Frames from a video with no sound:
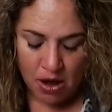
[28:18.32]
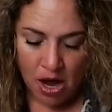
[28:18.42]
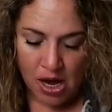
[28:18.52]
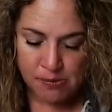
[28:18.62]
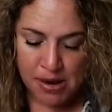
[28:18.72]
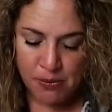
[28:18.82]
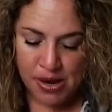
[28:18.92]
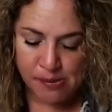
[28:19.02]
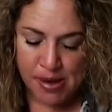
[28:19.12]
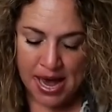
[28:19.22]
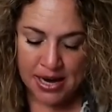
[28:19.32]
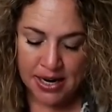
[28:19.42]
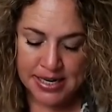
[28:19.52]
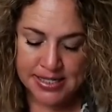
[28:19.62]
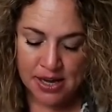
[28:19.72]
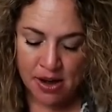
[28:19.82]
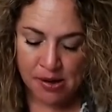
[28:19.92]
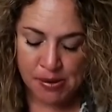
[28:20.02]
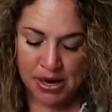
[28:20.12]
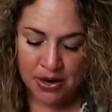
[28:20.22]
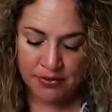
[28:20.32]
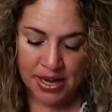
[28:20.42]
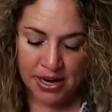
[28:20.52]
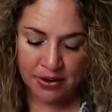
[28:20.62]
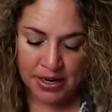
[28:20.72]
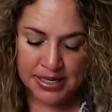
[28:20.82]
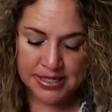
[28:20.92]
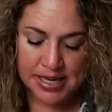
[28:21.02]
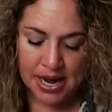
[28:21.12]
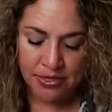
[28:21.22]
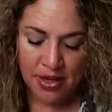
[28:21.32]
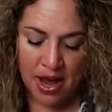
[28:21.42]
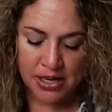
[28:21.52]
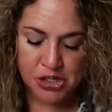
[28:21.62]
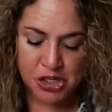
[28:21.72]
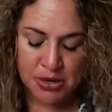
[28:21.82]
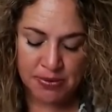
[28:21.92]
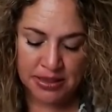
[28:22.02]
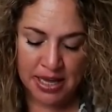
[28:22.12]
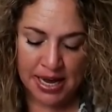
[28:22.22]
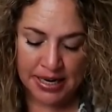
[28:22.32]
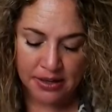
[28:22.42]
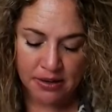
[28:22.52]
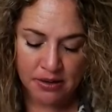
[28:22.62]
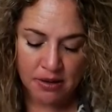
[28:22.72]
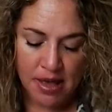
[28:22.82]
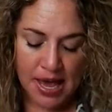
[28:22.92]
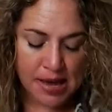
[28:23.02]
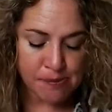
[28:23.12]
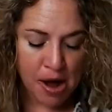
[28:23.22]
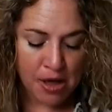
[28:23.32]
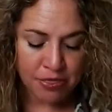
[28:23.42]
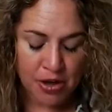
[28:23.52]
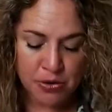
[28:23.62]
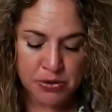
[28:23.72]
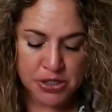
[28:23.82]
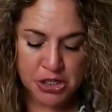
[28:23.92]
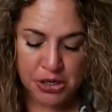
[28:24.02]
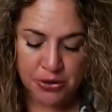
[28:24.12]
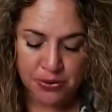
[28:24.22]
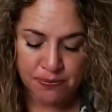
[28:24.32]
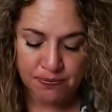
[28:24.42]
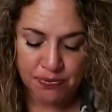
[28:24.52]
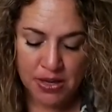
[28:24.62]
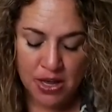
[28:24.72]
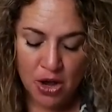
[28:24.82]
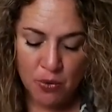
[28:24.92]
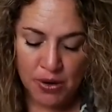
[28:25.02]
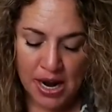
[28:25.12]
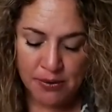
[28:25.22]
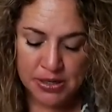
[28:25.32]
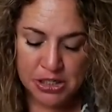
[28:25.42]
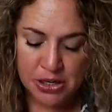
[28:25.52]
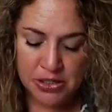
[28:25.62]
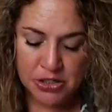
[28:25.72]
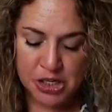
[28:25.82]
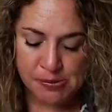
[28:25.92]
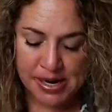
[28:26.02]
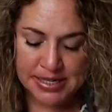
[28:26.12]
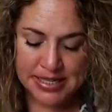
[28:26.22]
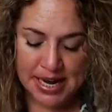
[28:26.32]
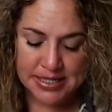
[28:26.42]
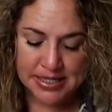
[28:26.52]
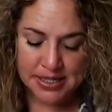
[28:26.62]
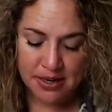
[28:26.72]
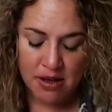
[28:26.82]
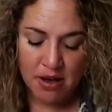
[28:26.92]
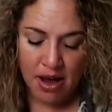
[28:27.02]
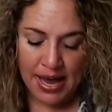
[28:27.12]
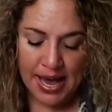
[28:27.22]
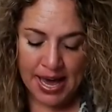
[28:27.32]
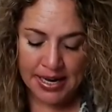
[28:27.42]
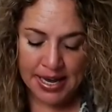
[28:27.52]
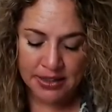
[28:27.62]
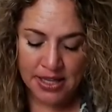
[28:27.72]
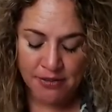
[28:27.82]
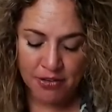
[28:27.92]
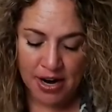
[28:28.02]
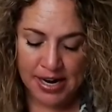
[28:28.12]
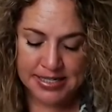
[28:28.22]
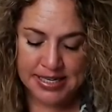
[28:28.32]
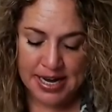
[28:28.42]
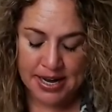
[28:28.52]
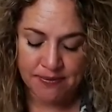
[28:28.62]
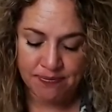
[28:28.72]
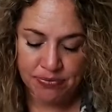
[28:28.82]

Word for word: On my way back, I saw a pair of earrings I thought she would like and bought those too. When I returned to my desk, I had a clever idea.